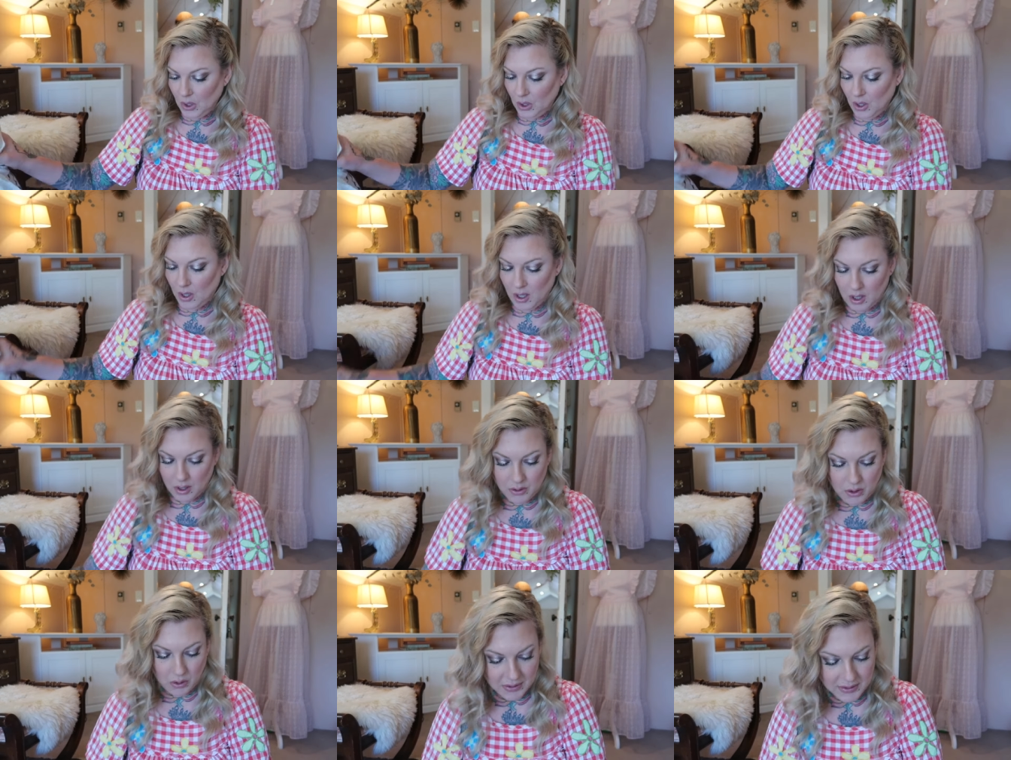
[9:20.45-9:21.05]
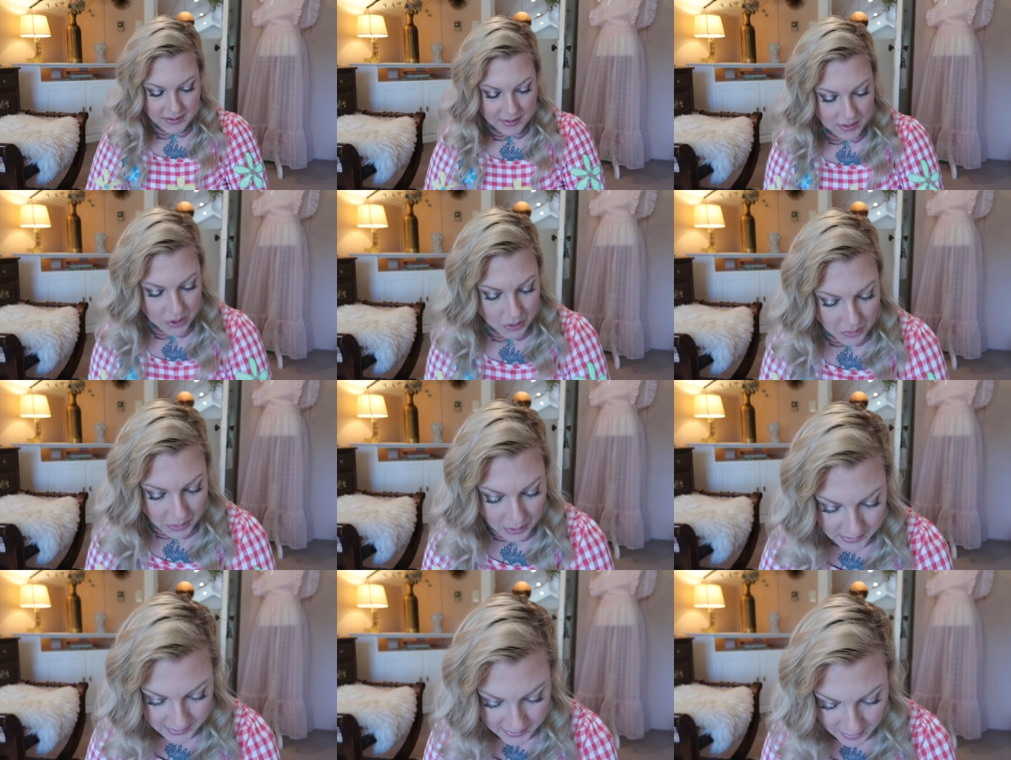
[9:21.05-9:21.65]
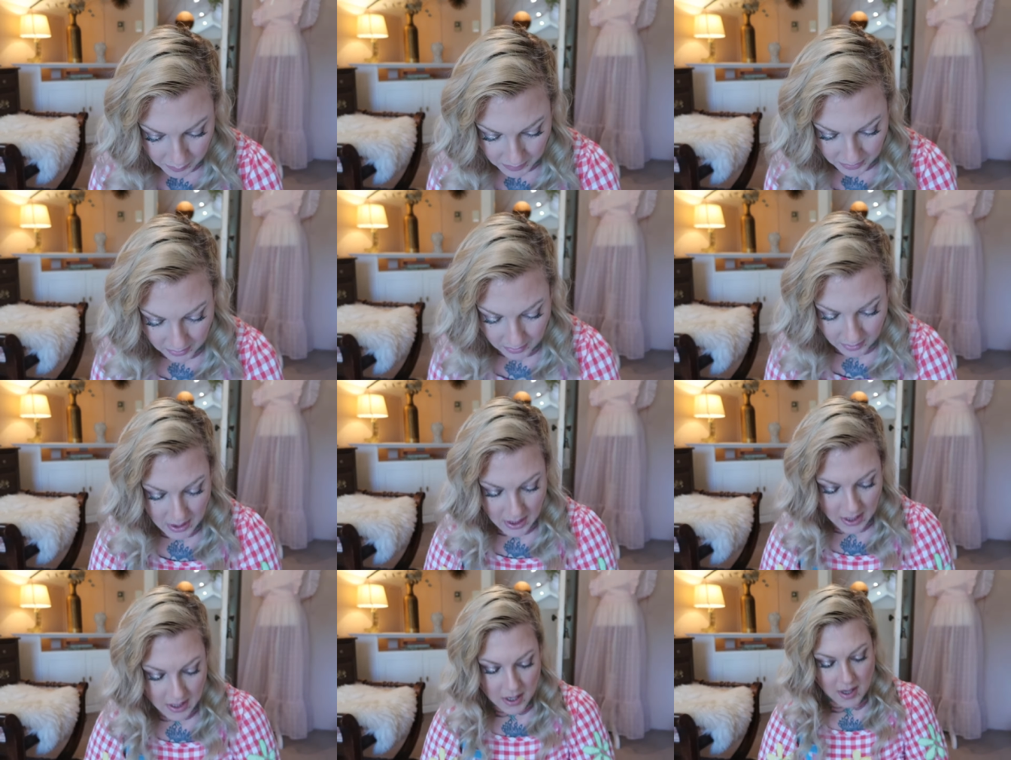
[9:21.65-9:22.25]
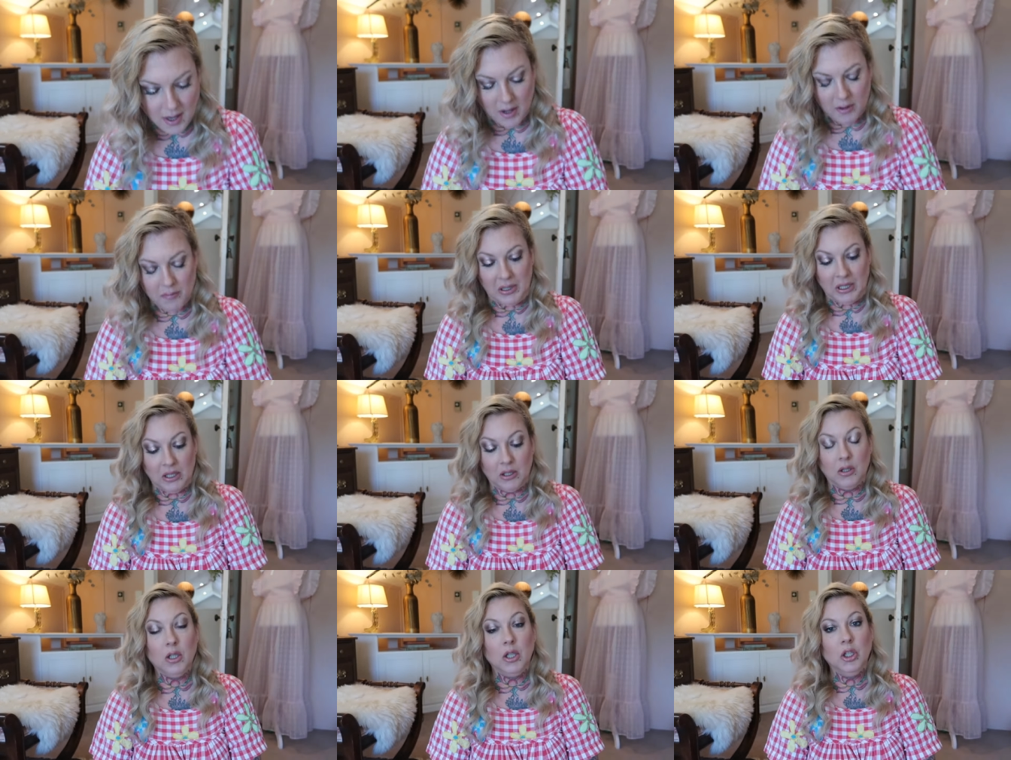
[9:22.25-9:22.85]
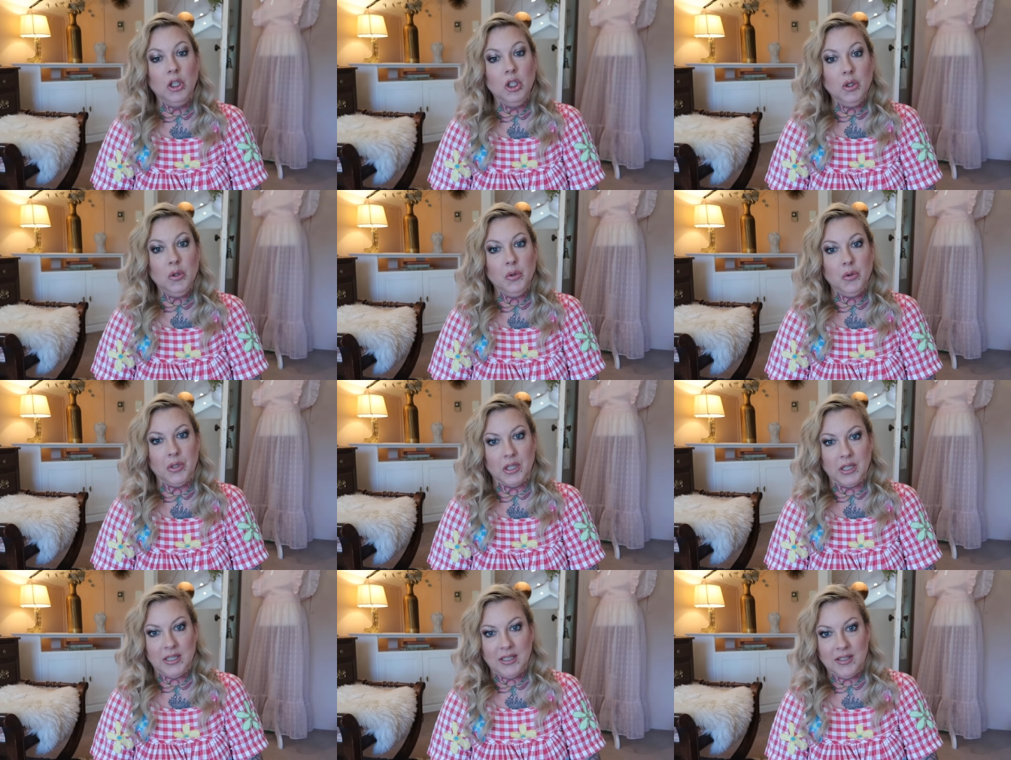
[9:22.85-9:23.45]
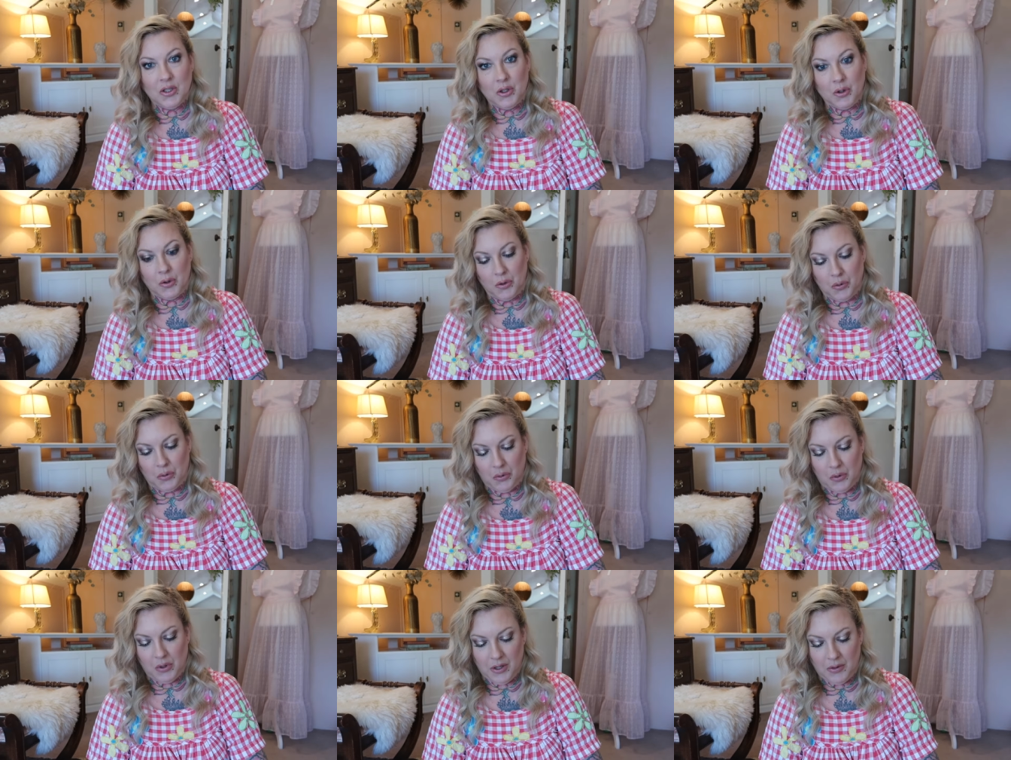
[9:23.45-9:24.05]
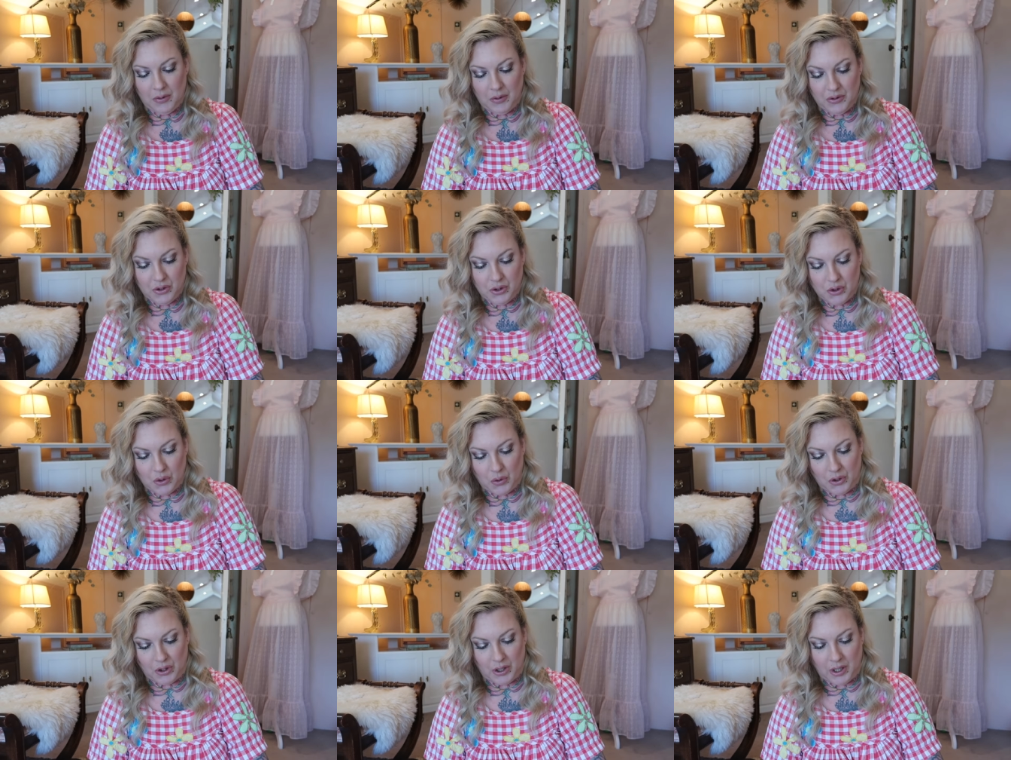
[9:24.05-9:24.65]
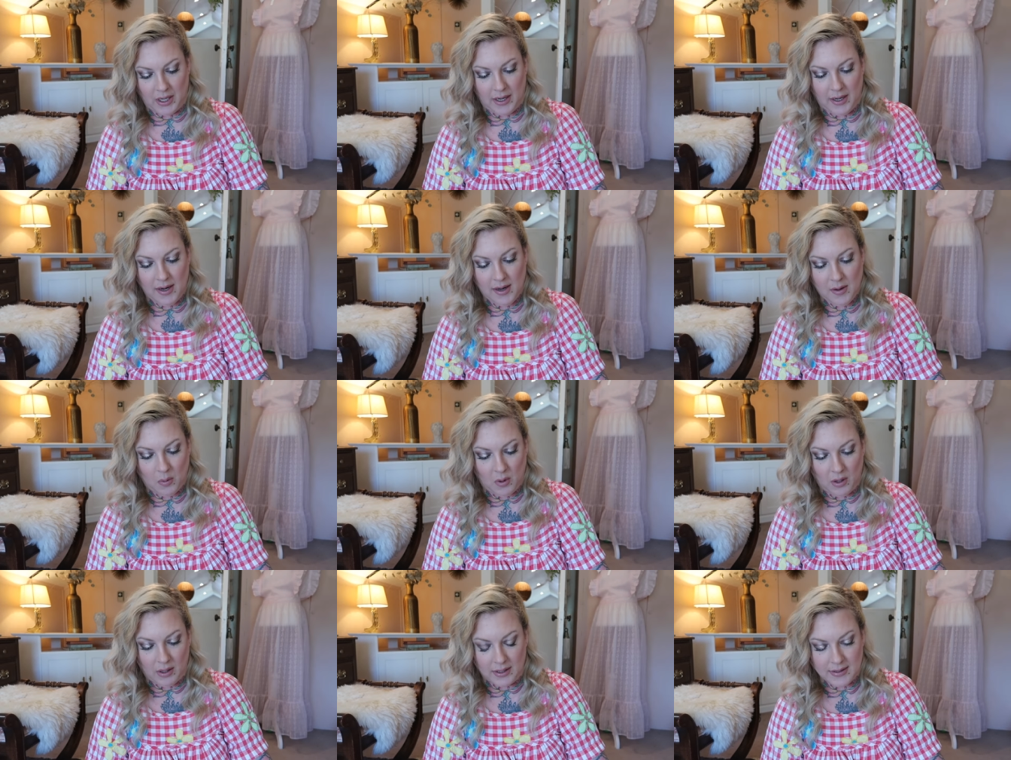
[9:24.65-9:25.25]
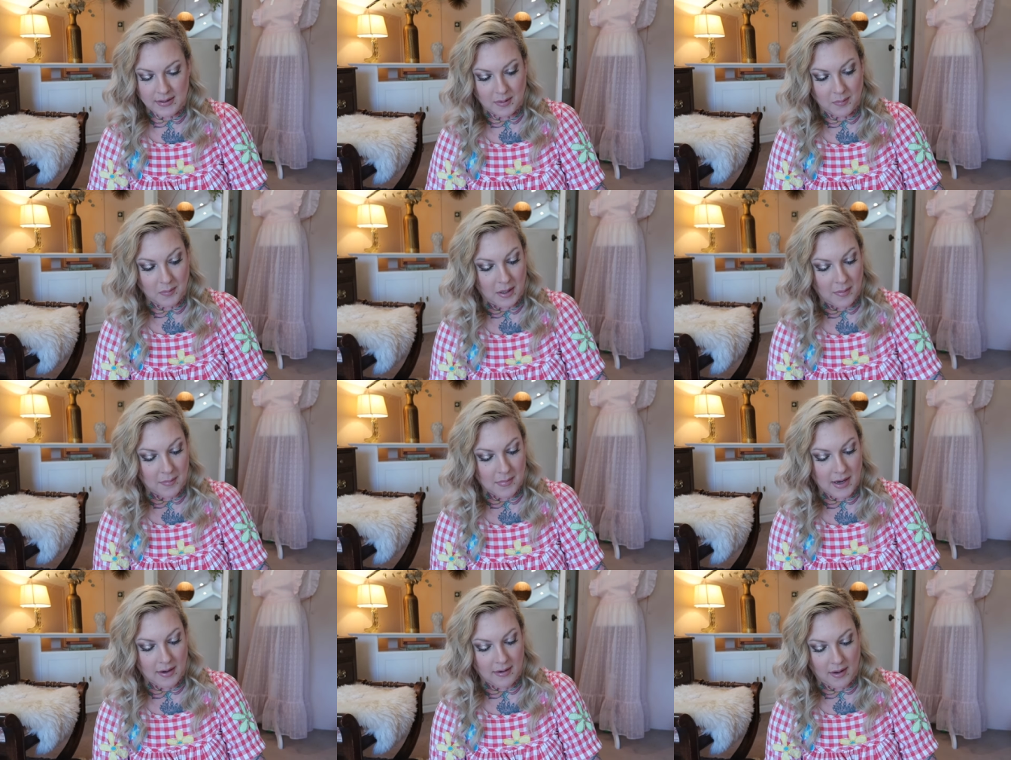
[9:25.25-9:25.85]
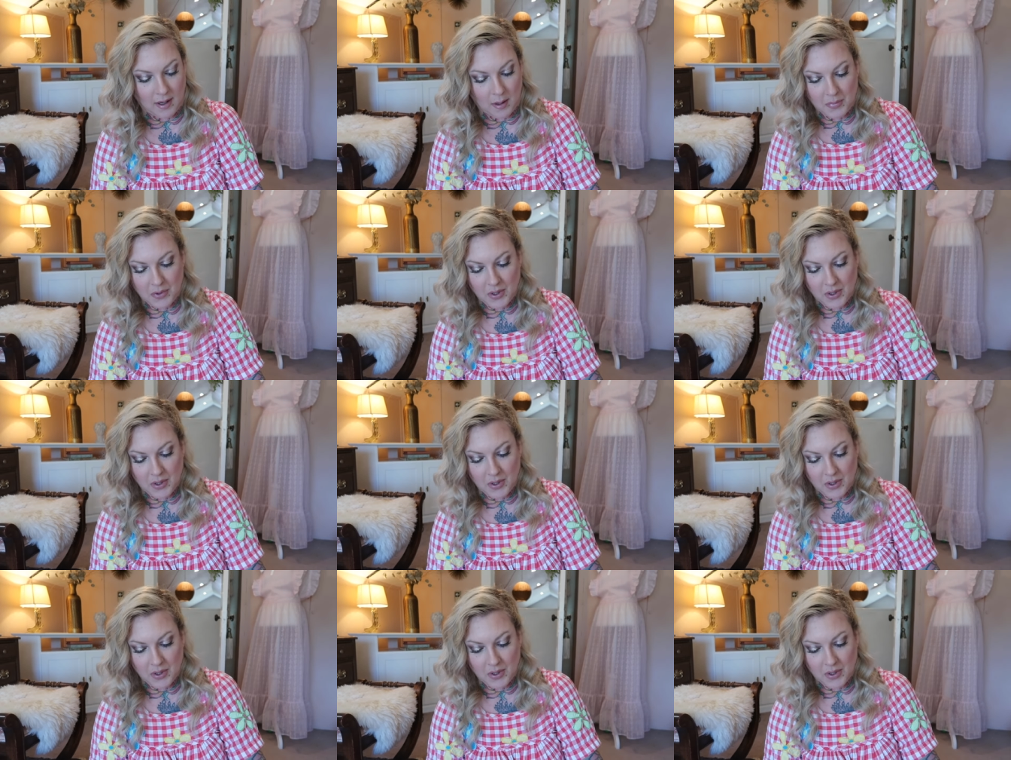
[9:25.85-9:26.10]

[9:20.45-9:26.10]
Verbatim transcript: uh, go listen to it because I've been I've been glued to the story while I did my makeup.